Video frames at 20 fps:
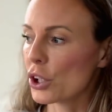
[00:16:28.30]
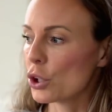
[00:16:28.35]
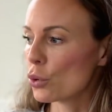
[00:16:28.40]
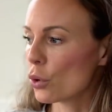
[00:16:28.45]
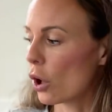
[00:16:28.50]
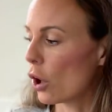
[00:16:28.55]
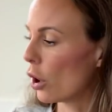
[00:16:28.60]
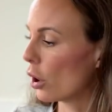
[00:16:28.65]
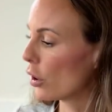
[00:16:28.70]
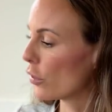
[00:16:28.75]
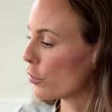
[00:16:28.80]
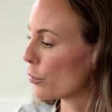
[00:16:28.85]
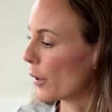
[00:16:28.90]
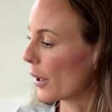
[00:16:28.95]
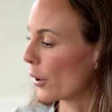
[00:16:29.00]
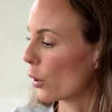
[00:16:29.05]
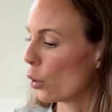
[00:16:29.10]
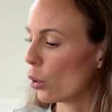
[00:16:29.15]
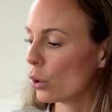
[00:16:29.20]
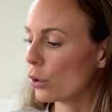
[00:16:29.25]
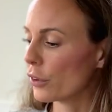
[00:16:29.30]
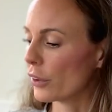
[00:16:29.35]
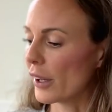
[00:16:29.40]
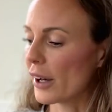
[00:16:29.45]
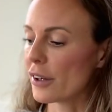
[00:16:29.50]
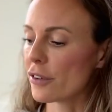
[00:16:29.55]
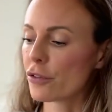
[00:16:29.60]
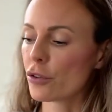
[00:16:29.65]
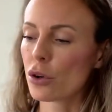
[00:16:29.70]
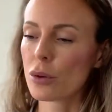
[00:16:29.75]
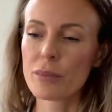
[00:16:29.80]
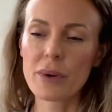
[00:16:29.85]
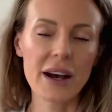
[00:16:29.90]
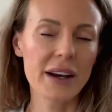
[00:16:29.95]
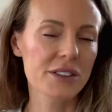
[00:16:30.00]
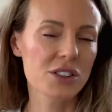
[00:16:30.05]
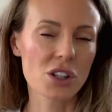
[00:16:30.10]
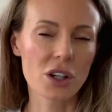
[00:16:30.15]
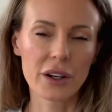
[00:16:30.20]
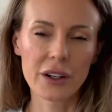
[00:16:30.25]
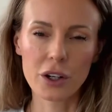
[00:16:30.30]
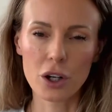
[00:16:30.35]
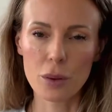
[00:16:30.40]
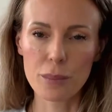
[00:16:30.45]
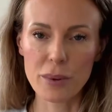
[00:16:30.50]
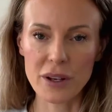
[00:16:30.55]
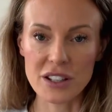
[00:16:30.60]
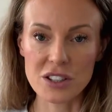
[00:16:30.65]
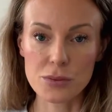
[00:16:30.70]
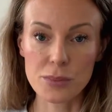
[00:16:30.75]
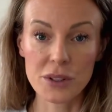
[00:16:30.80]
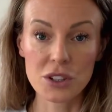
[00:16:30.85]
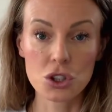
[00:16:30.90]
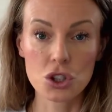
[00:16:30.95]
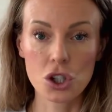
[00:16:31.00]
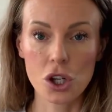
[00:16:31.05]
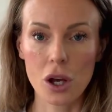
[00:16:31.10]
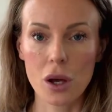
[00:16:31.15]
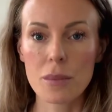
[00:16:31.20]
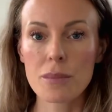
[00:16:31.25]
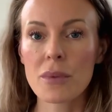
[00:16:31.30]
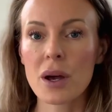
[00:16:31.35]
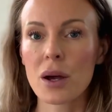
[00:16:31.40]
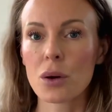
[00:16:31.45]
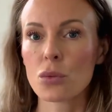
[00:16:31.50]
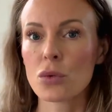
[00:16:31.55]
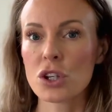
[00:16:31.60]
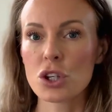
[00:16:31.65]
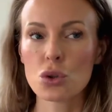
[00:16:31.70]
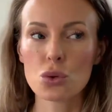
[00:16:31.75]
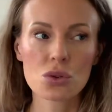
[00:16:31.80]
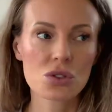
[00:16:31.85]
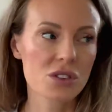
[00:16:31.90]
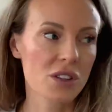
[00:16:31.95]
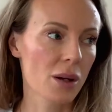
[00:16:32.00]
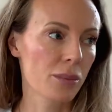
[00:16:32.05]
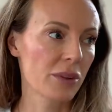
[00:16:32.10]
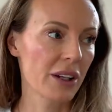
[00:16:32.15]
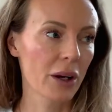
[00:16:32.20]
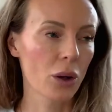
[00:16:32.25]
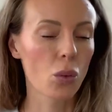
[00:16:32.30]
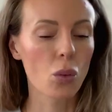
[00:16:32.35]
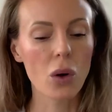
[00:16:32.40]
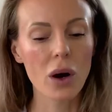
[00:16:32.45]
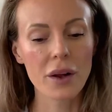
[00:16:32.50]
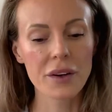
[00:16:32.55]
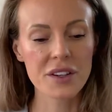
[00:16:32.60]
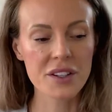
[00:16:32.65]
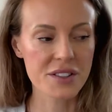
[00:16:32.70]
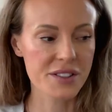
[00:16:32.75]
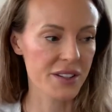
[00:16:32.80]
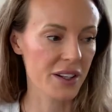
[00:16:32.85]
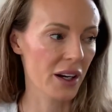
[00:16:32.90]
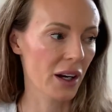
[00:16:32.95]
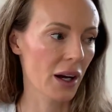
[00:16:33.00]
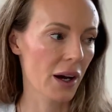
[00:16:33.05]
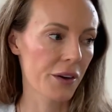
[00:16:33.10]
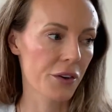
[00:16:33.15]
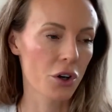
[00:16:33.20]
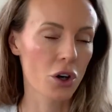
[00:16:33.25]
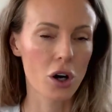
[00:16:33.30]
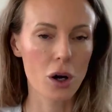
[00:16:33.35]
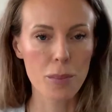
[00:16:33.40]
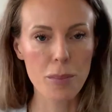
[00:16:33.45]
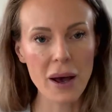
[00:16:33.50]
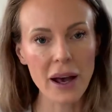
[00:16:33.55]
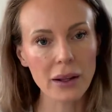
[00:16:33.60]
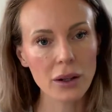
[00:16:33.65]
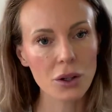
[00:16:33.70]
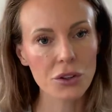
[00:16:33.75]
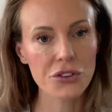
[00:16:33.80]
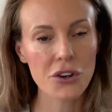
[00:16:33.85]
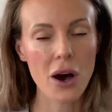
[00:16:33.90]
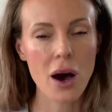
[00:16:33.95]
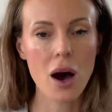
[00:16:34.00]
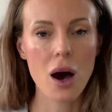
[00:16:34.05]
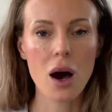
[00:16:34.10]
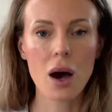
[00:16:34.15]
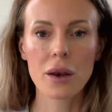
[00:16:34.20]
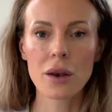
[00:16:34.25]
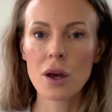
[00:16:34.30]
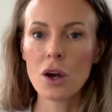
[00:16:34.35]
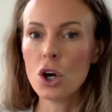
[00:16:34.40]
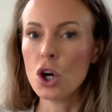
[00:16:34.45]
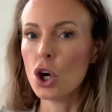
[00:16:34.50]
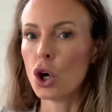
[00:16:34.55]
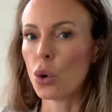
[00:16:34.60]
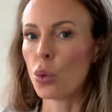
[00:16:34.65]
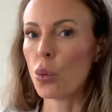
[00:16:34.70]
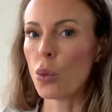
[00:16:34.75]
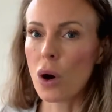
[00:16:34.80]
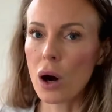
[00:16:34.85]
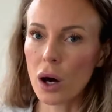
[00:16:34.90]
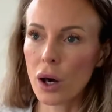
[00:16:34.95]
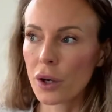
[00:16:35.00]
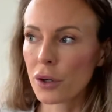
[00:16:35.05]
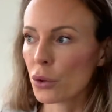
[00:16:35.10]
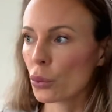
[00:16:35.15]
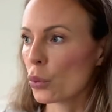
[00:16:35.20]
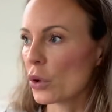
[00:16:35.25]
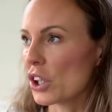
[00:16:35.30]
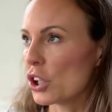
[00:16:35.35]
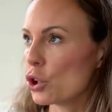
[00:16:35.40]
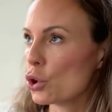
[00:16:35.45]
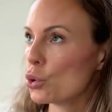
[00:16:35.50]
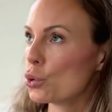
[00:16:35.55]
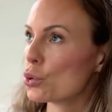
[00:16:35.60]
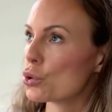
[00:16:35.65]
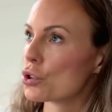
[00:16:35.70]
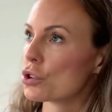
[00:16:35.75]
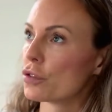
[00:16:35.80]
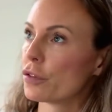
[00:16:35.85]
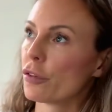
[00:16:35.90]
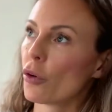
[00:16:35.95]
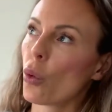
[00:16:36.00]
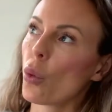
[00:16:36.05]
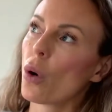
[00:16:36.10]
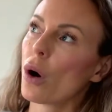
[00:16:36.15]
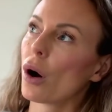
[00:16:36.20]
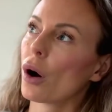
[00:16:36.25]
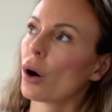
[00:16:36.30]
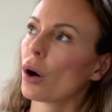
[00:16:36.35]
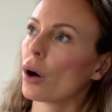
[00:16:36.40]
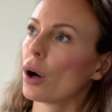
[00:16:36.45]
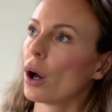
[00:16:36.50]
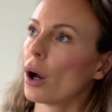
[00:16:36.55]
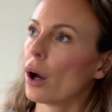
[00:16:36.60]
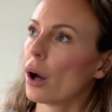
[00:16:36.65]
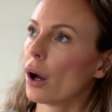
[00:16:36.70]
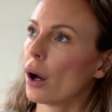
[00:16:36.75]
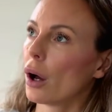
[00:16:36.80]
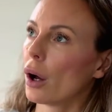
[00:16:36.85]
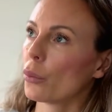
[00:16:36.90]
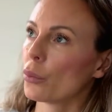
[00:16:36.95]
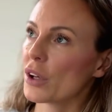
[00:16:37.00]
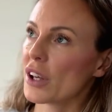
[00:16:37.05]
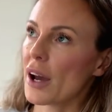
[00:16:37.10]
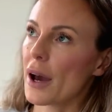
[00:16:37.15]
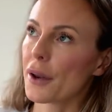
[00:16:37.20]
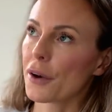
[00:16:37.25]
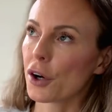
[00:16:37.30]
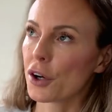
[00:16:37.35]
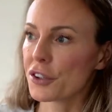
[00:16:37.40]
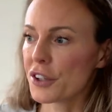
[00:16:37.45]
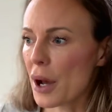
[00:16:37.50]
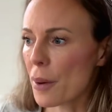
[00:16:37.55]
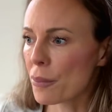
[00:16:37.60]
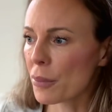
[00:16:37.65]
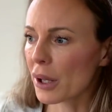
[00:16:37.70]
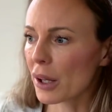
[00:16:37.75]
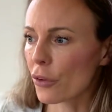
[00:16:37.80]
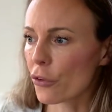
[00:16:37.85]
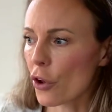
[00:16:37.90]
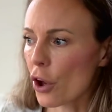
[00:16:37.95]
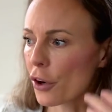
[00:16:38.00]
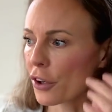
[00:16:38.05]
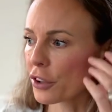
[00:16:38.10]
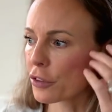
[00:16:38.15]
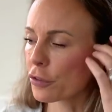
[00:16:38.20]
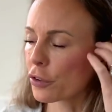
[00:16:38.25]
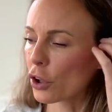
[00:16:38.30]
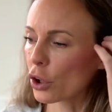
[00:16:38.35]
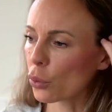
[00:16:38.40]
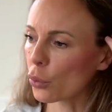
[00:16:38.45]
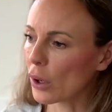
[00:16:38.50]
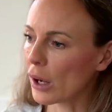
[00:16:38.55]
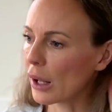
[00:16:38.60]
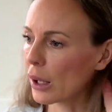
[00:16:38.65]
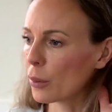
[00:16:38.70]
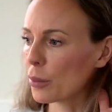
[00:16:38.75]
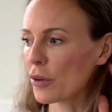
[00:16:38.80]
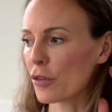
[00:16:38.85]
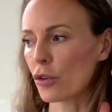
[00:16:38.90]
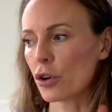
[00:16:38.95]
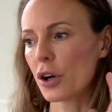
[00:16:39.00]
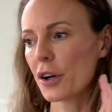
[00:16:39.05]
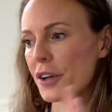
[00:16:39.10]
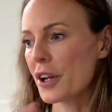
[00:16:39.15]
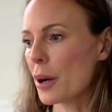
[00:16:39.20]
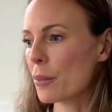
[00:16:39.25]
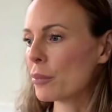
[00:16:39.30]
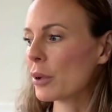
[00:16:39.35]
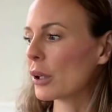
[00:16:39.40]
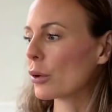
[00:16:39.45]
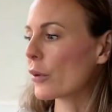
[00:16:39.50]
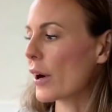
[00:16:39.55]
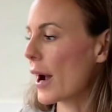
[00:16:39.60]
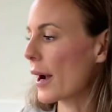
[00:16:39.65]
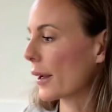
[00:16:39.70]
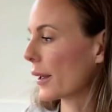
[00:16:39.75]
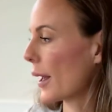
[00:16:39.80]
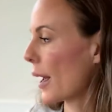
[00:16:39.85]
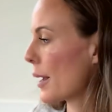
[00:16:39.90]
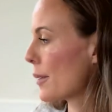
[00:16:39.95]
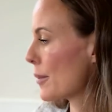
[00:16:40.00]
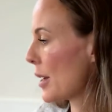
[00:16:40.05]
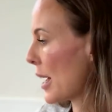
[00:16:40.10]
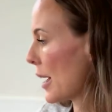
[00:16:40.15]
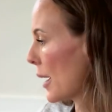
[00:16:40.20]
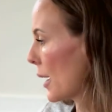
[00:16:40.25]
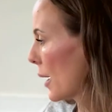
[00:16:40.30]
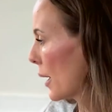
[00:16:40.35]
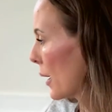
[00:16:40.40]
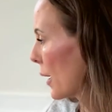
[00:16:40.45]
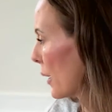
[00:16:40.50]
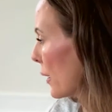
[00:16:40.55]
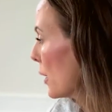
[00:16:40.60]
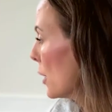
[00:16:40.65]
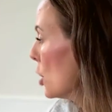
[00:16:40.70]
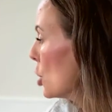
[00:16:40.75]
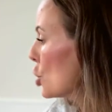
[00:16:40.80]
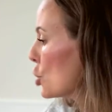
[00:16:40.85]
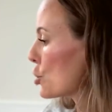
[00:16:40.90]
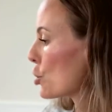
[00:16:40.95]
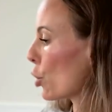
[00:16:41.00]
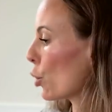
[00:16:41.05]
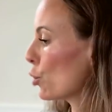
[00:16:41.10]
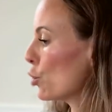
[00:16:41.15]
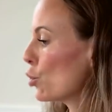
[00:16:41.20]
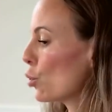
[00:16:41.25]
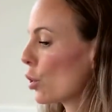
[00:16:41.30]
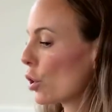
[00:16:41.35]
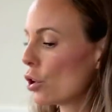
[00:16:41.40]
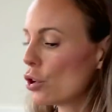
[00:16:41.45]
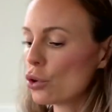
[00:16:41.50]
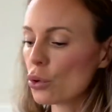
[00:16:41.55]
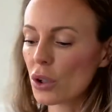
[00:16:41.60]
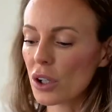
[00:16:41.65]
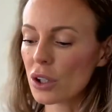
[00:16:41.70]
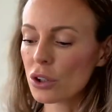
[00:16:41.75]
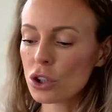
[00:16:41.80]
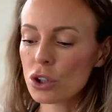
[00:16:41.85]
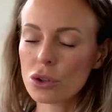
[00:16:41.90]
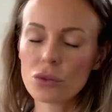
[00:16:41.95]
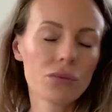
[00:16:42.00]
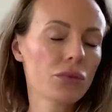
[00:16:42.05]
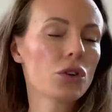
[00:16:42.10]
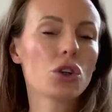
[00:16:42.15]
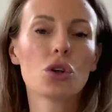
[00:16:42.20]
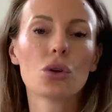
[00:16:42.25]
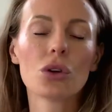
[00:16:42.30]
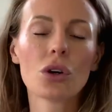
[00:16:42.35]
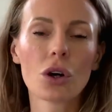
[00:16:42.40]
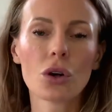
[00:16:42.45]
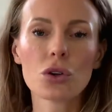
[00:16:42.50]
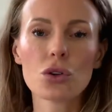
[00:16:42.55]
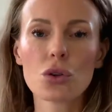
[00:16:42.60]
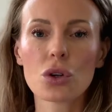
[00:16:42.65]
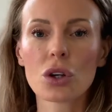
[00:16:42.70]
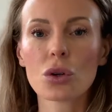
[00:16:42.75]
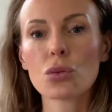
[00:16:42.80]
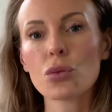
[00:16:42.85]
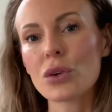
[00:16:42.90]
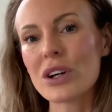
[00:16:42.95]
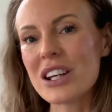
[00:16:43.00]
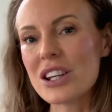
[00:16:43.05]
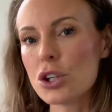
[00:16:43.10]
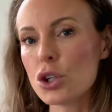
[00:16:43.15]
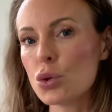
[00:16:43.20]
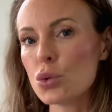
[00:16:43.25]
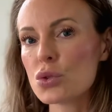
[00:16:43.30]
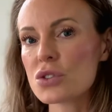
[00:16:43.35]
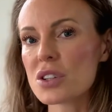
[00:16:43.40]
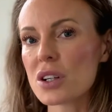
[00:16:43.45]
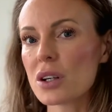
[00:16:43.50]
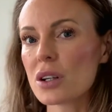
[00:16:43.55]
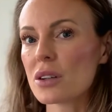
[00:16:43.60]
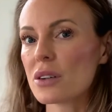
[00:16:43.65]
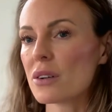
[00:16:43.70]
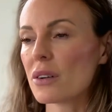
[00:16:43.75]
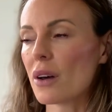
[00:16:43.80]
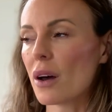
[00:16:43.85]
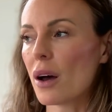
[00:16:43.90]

all of my old Liforme mats are in our basement gym, and we use them, like one is sitting under our Peloton, one we used for, we had our dumbbells on it for a while before our dumbbell rack came in, and so you can reuse it